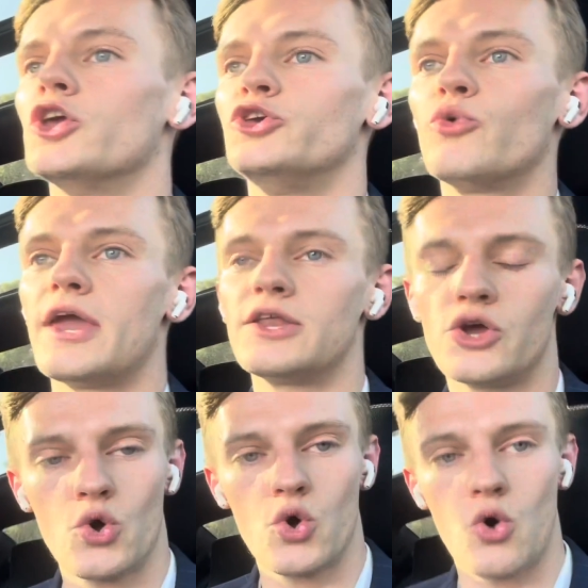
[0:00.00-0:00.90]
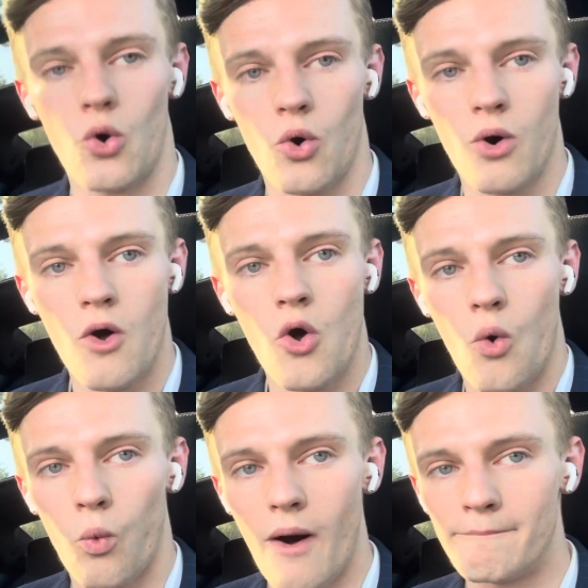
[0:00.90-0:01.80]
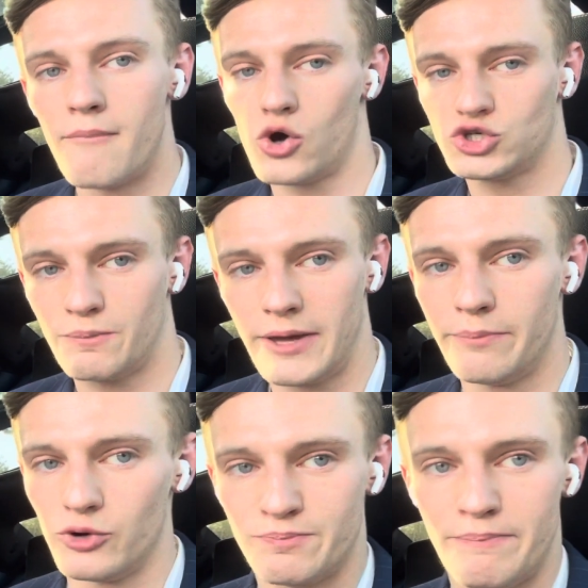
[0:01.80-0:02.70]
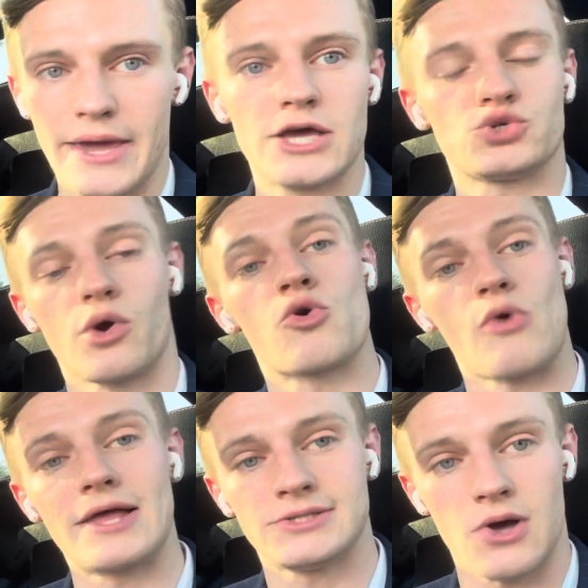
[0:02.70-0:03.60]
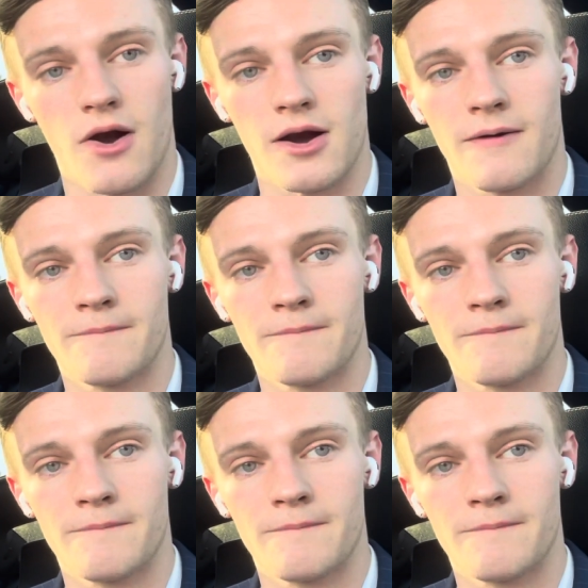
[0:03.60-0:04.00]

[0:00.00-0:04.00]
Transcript: You can Google what most people's biggest regrets are.